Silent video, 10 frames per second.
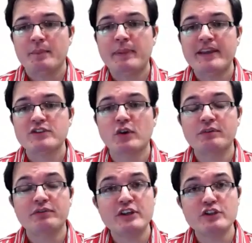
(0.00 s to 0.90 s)
based
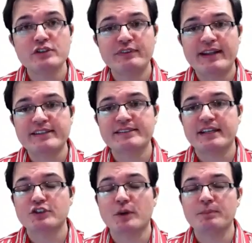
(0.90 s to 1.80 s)
on features of
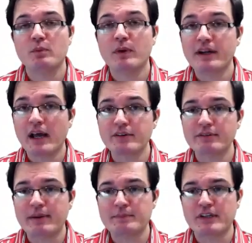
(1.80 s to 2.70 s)
Alexa top
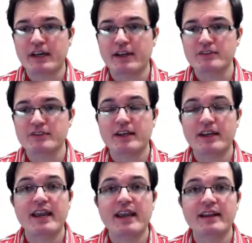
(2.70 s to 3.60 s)
100 websites
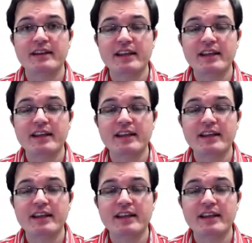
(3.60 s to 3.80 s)
in